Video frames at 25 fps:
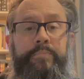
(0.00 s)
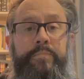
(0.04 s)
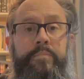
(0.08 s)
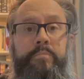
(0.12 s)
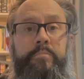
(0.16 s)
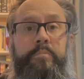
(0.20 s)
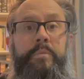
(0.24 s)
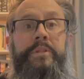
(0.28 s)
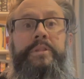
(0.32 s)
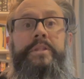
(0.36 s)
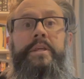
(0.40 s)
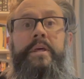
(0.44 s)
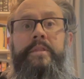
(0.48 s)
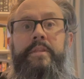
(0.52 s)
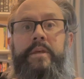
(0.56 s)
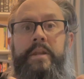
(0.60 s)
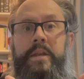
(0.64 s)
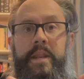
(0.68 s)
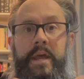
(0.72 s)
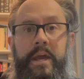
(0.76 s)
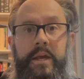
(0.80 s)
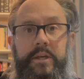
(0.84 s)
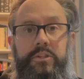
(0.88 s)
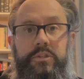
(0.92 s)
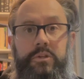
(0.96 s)
But then the
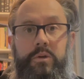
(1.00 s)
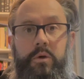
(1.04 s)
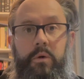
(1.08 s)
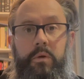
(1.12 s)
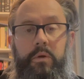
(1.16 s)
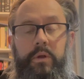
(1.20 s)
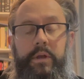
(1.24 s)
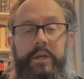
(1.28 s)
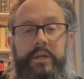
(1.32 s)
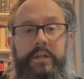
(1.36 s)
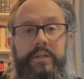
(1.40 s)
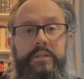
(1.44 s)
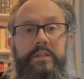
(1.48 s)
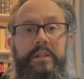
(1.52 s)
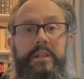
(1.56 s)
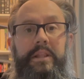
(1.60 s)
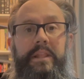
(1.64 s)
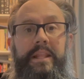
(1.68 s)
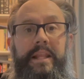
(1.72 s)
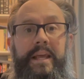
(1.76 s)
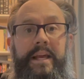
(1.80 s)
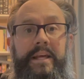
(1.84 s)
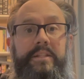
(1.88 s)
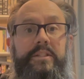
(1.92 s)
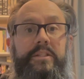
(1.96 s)
next goal is
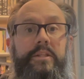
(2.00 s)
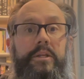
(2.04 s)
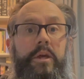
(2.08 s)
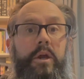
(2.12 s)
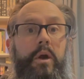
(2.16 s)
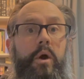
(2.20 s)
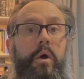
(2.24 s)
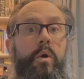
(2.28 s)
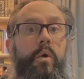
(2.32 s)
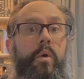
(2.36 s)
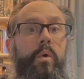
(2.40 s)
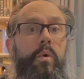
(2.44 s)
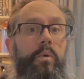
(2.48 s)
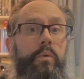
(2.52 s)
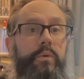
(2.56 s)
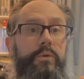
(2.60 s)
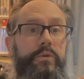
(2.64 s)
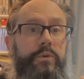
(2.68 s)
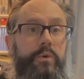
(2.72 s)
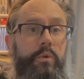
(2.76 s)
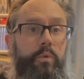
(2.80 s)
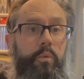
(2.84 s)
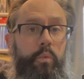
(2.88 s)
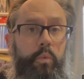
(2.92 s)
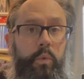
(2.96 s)
let's go
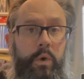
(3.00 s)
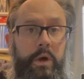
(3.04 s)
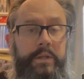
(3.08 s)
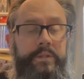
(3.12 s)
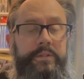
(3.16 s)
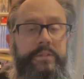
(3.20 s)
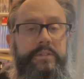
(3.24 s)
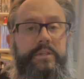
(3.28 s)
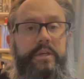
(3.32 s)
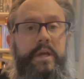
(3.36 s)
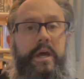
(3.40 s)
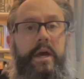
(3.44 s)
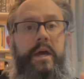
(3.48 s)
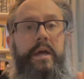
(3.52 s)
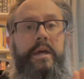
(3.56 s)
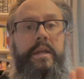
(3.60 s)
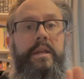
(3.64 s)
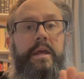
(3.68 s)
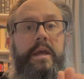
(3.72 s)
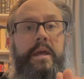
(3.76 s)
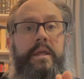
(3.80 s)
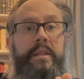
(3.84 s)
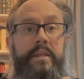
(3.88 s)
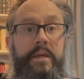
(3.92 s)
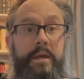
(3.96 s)
to one
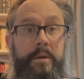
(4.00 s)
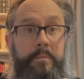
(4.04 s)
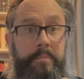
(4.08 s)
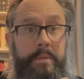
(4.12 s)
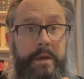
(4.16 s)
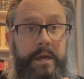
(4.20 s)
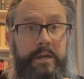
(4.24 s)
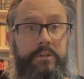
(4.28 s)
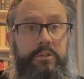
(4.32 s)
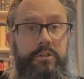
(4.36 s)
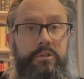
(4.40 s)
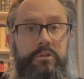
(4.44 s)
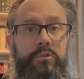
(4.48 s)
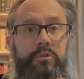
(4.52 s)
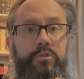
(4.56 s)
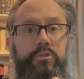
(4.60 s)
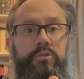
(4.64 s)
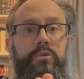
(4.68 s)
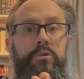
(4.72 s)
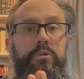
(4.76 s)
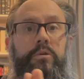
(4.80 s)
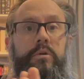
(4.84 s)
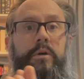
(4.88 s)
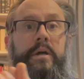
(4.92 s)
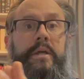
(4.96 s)
side and then back to
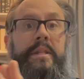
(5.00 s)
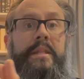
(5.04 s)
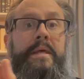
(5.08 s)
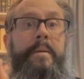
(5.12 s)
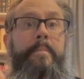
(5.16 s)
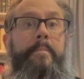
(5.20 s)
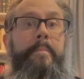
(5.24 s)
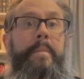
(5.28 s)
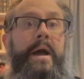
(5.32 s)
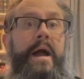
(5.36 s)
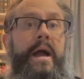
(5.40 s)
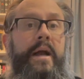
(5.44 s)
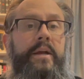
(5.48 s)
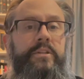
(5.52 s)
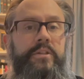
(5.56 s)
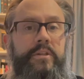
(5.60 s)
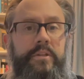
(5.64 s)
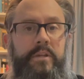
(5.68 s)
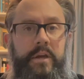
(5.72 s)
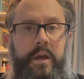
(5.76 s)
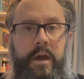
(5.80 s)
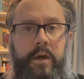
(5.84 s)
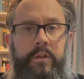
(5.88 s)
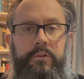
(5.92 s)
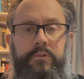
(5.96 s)
neutral and then back to
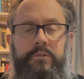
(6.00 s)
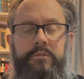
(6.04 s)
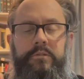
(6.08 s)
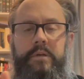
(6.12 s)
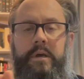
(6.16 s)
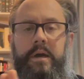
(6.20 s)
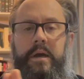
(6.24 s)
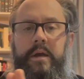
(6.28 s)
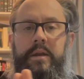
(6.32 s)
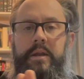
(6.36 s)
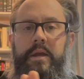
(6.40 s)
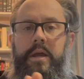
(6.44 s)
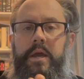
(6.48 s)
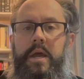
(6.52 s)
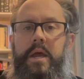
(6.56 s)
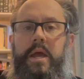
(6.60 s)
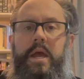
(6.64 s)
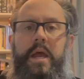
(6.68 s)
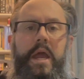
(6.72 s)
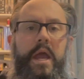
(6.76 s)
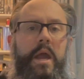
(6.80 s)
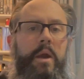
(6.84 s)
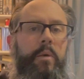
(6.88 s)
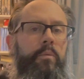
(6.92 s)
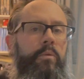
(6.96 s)
the other side.
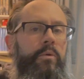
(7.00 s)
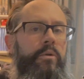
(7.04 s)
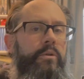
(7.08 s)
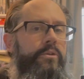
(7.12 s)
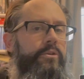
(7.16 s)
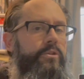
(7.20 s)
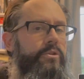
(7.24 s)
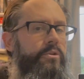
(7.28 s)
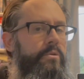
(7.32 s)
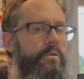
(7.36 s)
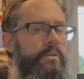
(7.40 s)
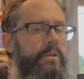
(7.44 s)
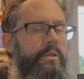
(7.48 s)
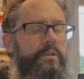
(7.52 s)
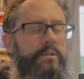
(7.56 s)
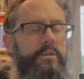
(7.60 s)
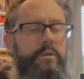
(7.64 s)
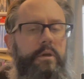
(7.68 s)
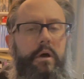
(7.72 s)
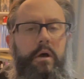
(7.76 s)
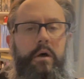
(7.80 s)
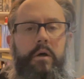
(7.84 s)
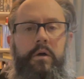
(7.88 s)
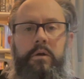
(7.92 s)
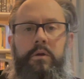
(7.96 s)
And we're doing this
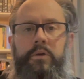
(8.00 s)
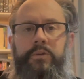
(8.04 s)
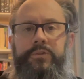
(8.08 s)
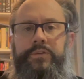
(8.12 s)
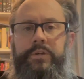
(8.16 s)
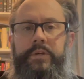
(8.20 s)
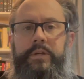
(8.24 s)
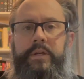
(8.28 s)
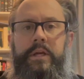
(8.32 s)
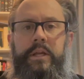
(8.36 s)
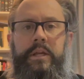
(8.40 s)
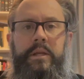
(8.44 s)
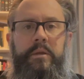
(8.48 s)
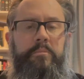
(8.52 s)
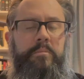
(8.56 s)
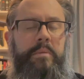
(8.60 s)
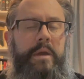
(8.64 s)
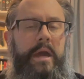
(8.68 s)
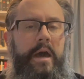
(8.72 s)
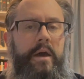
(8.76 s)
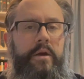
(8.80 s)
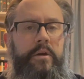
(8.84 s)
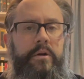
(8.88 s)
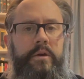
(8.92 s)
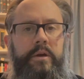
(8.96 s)
alternating
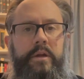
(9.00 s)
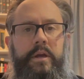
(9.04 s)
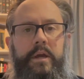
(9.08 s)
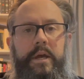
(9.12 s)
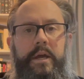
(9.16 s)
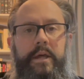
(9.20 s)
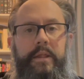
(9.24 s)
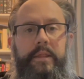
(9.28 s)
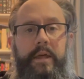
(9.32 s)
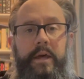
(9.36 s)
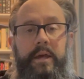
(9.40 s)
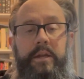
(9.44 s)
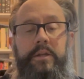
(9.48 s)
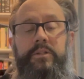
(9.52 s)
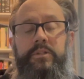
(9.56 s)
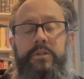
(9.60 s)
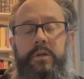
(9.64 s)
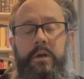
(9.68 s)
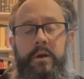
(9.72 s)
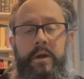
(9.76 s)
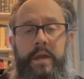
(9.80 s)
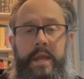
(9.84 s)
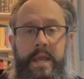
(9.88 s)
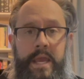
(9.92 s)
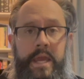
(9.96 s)
pattern. That is
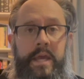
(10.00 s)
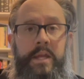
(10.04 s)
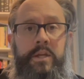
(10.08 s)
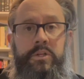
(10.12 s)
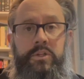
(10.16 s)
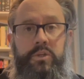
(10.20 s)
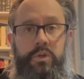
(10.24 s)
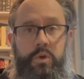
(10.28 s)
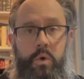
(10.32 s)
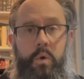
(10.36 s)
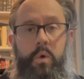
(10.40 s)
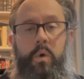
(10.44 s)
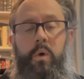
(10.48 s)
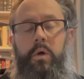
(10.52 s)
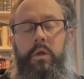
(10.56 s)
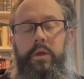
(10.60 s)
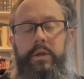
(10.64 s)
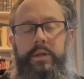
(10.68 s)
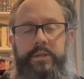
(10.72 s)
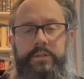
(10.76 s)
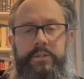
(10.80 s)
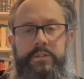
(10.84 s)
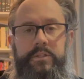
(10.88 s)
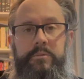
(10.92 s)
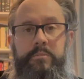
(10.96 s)
our end goal,
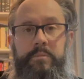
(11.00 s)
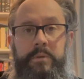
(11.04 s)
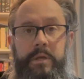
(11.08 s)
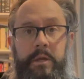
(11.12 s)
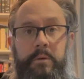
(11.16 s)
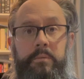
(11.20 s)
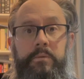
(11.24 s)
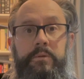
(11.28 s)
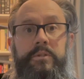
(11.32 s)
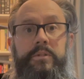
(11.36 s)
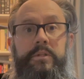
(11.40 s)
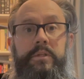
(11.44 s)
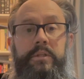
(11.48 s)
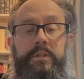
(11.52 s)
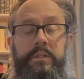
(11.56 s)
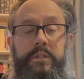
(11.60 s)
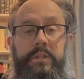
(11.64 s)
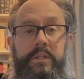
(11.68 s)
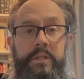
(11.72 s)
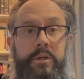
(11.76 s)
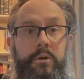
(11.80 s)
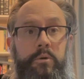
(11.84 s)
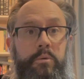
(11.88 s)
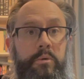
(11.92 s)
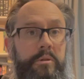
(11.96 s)
is to be able to
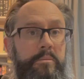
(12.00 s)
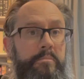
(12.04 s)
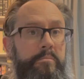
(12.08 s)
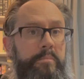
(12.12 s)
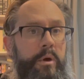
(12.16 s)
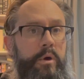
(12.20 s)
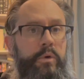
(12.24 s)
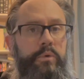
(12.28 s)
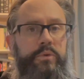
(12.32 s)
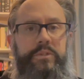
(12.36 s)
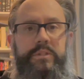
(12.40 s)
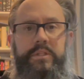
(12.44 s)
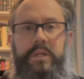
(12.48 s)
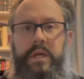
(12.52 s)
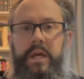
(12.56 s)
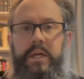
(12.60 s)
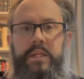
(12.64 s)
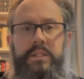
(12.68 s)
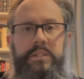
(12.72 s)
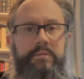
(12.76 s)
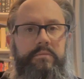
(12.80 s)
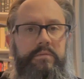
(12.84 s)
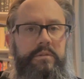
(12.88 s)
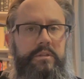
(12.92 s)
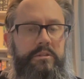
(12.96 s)
deal with both
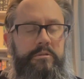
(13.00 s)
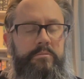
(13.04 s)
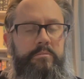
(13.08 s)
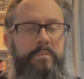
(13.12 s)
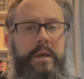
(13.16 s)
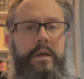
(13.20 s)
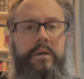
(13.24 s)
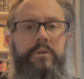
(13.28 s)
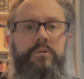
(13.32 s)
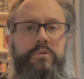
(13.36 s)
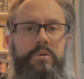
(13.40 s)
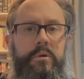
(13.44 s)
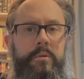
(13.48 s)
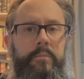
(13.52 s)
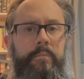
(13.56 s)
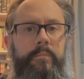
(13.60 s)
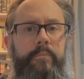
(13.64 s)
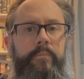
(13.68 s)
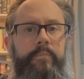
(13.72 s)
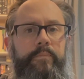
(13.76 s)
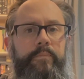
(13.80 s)
sides of the spectrum.